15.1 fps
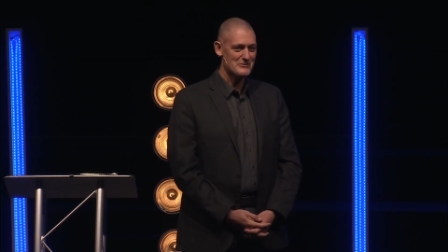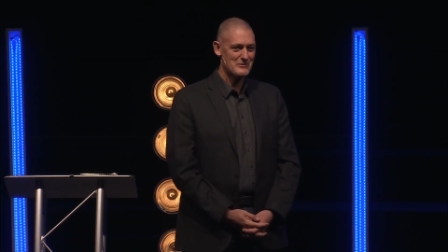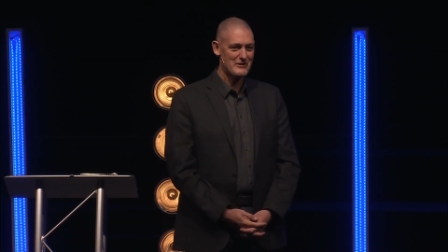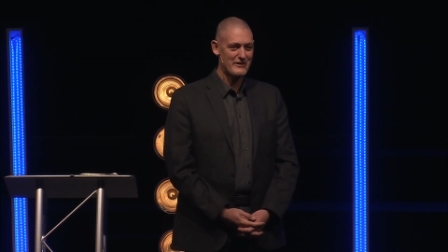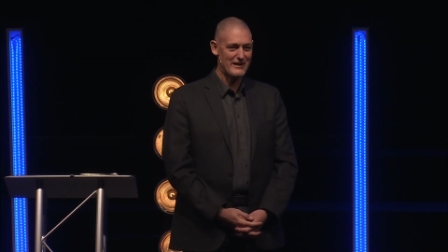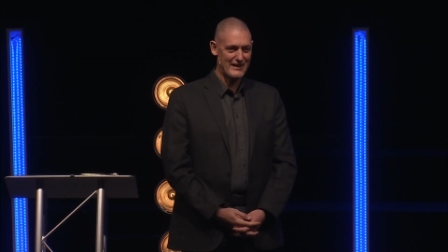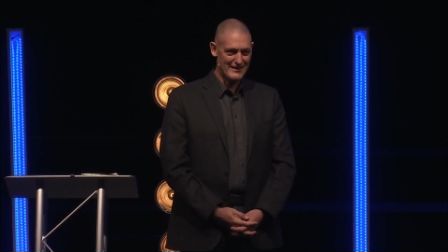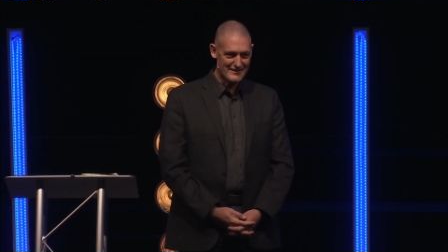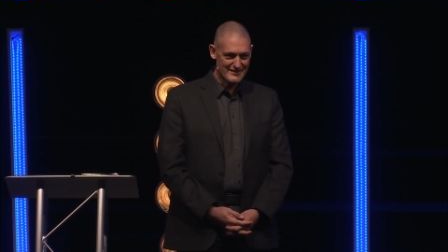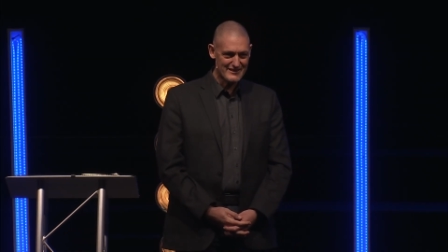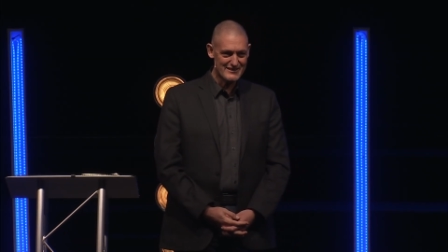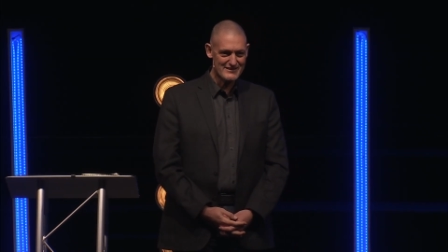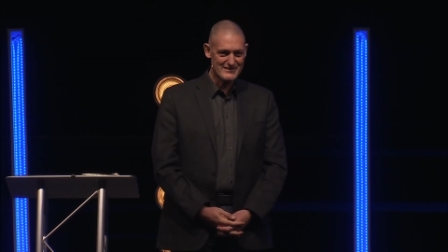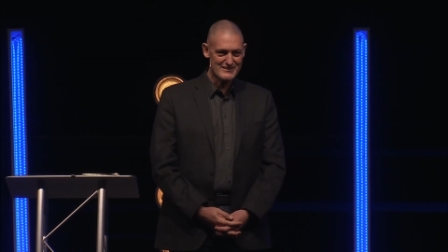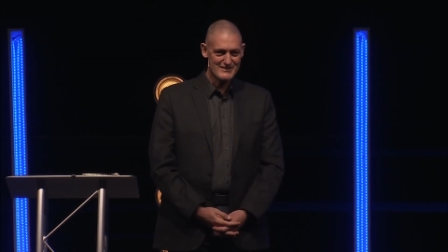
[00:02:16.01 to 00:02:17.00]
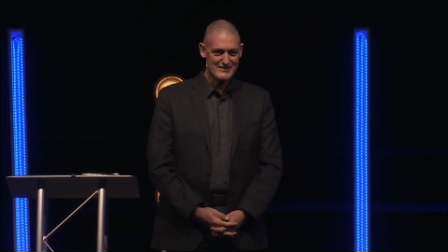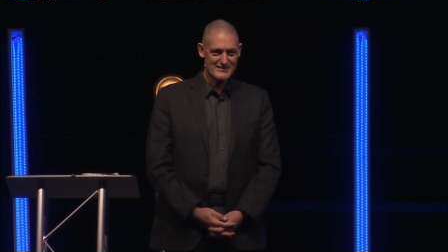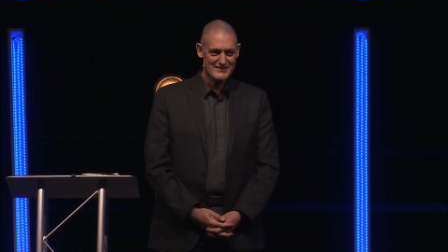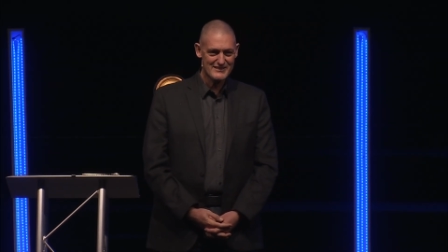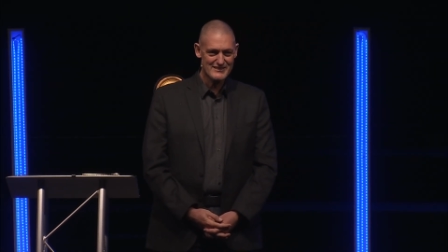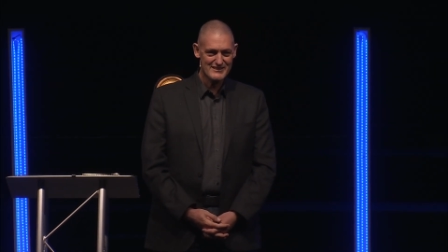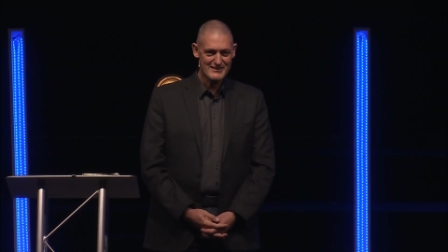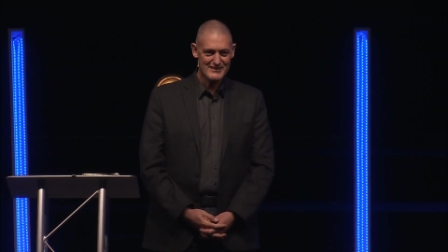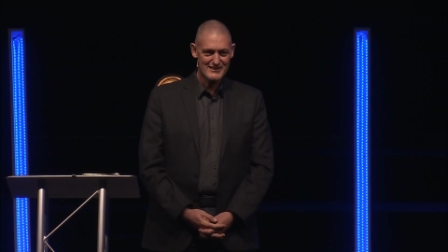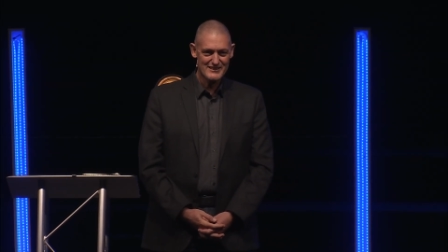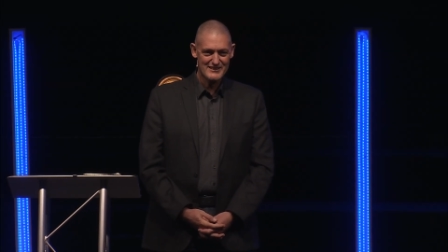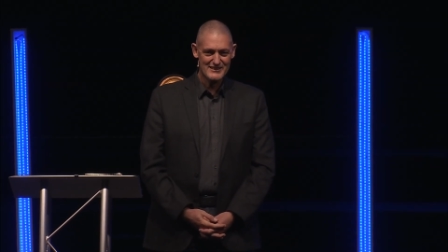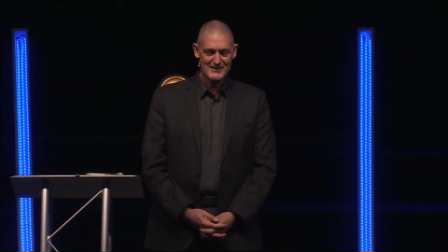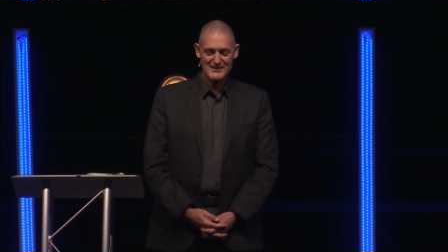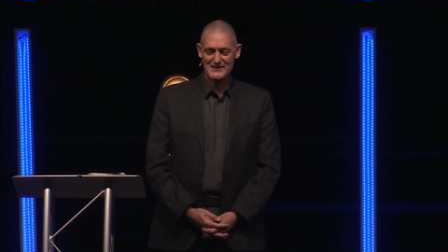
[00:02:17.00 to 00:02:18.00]
we are aliens,
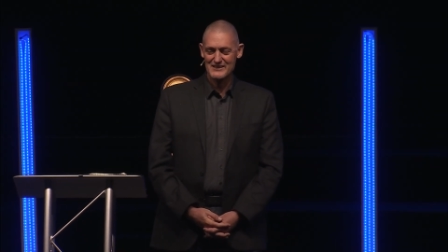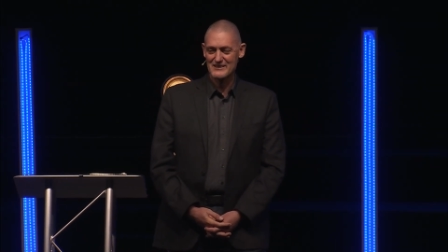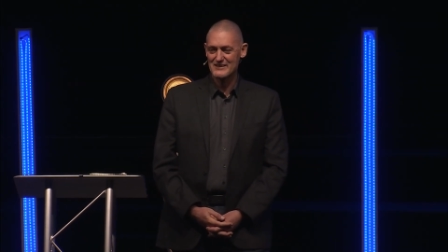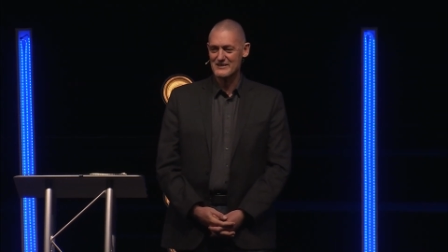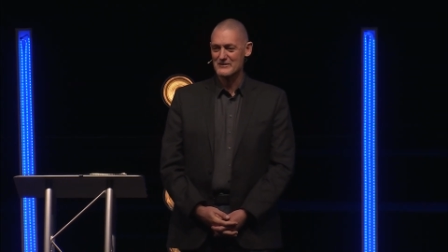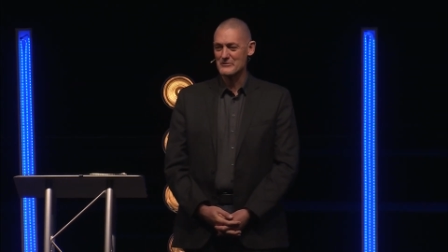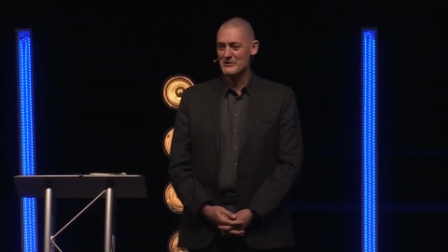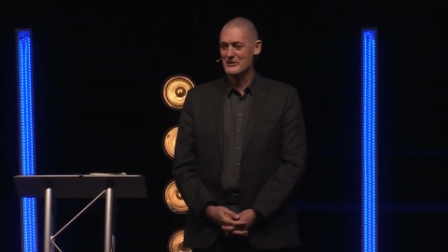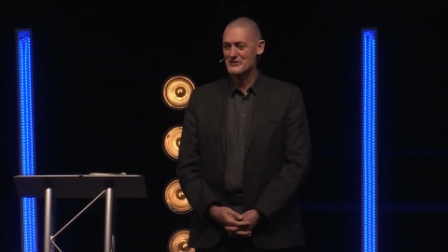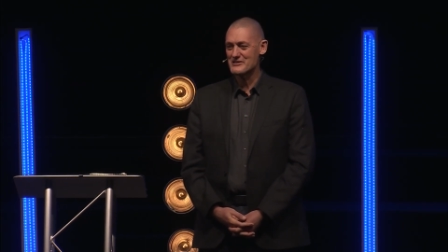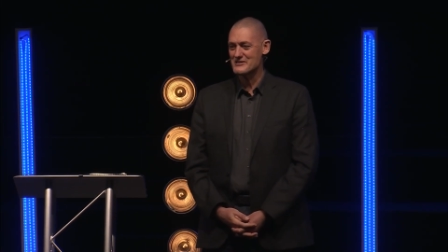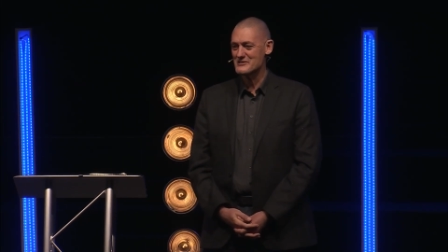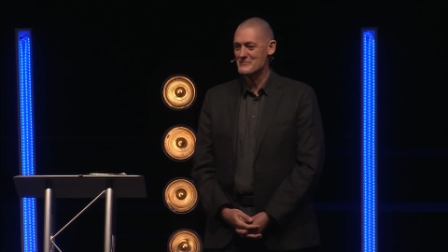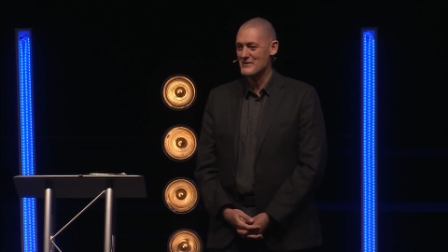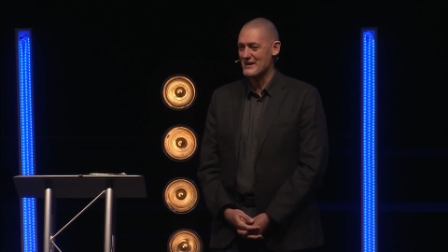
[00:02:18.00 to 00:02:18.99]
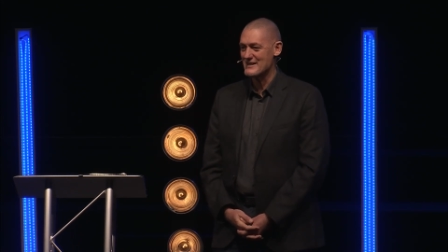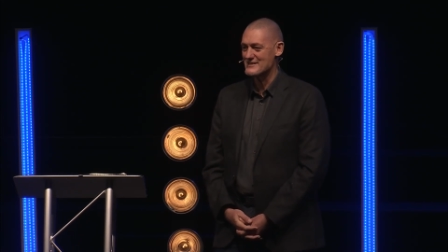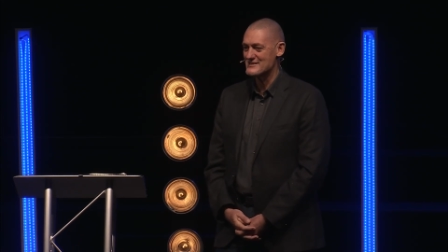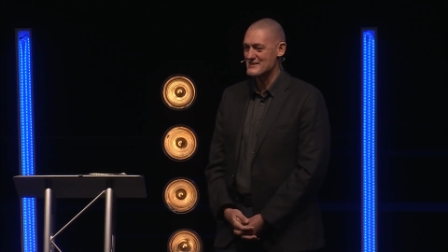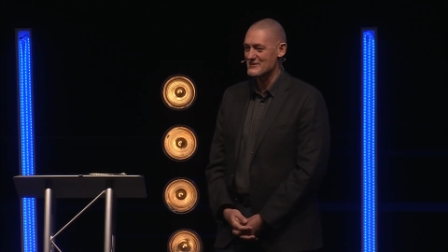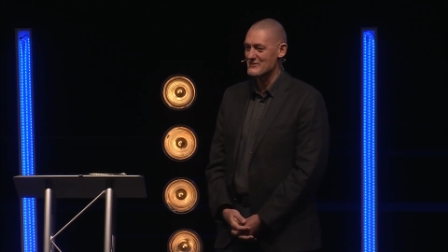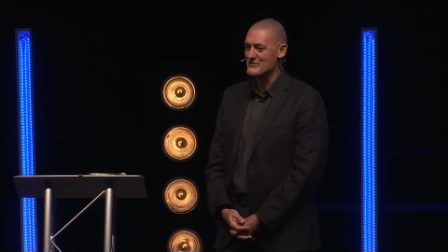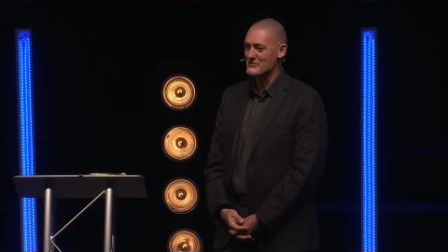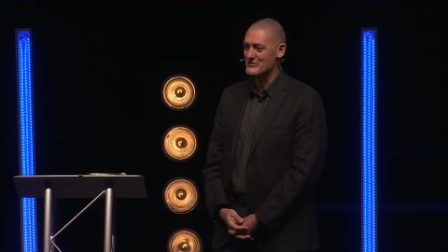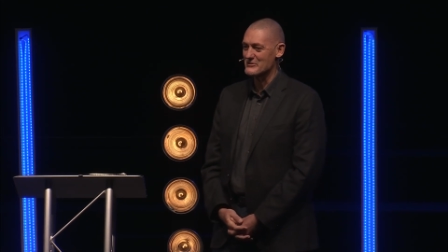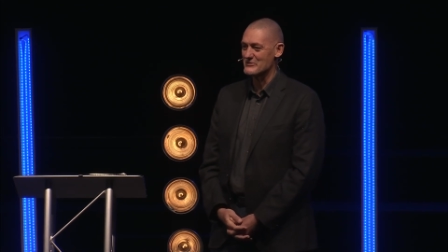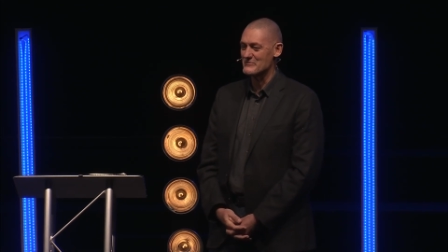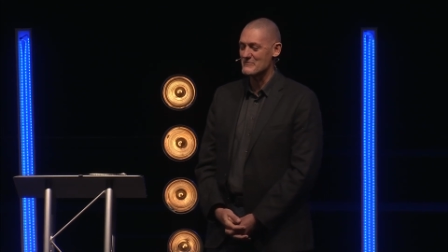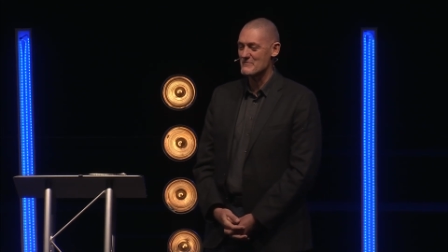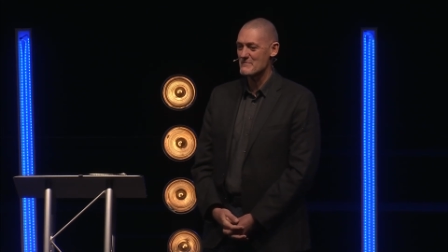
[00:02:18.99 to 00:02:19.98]
we are just passing through.